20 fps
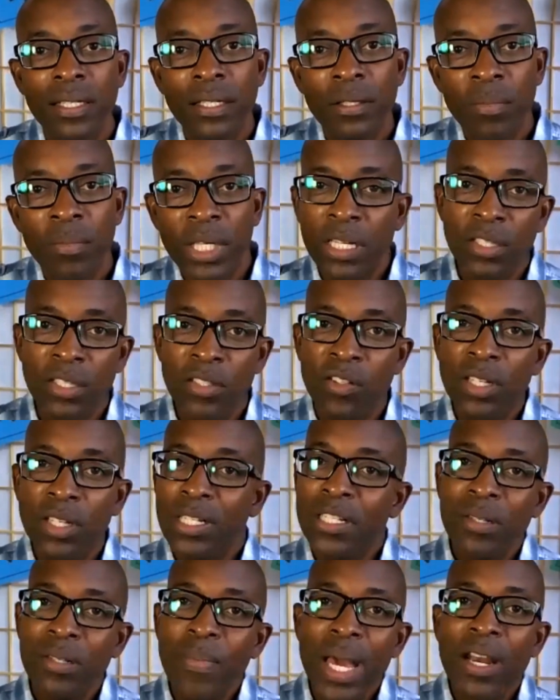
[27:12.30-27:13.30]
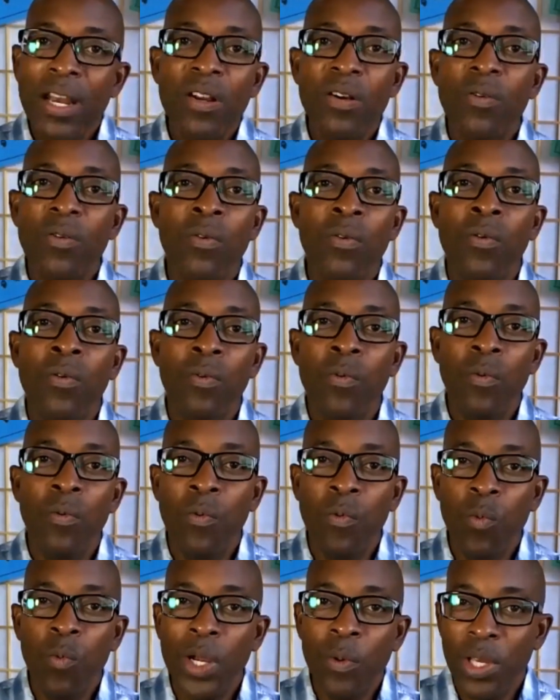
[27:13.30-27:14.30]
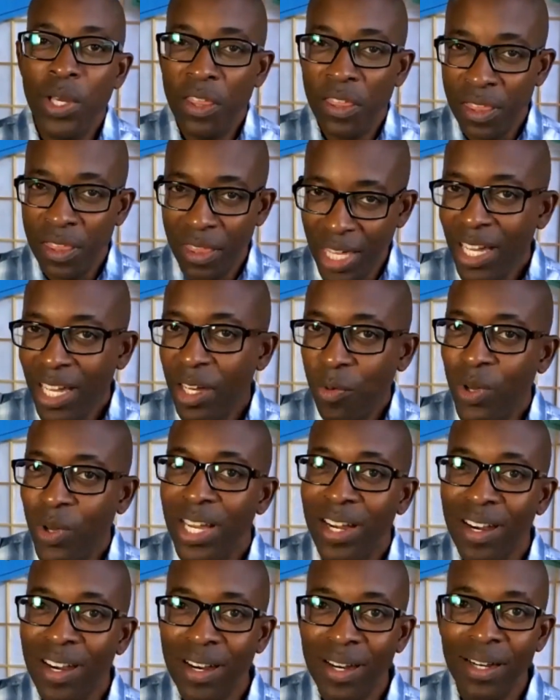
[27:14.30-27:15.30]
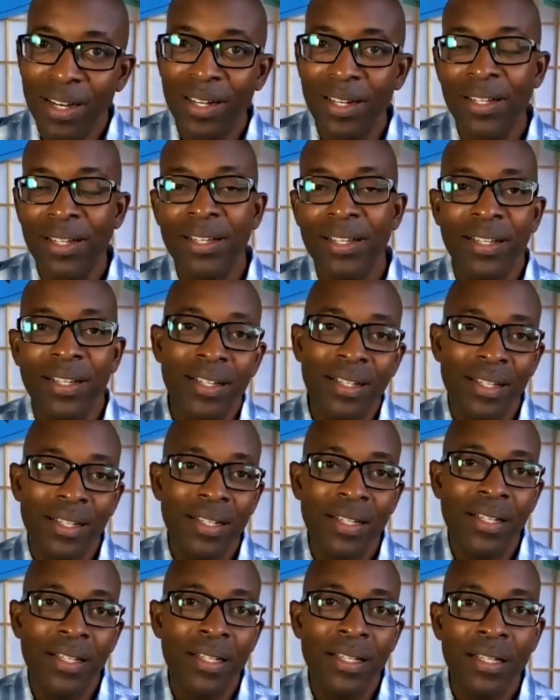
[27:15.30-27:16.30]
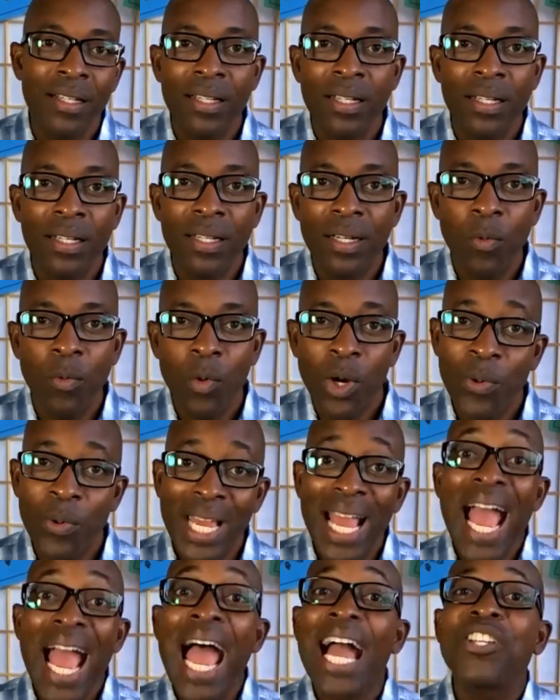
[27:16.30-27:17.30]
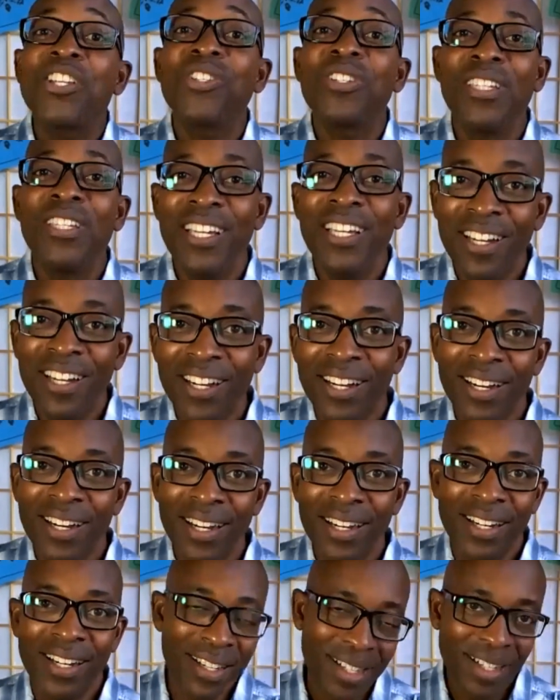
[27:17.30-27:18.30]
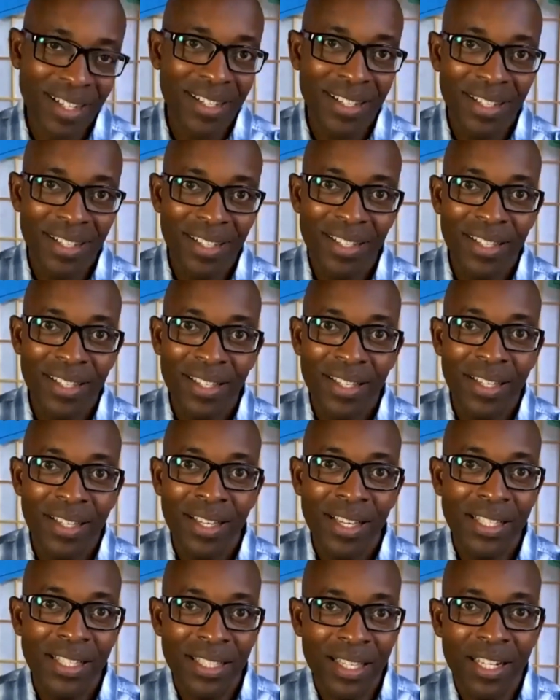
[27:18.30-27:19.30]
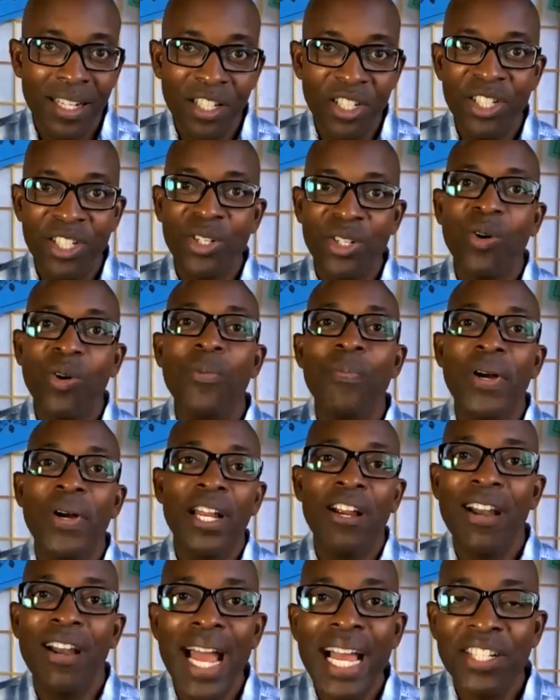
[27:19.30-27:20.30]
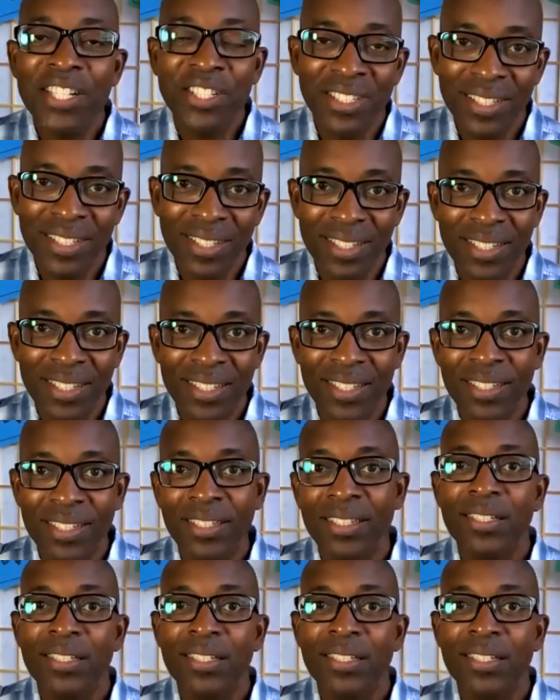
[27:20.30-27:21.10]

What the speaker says: Because it doesn't matter where we think we are, where we actually are is going to show up by our actions.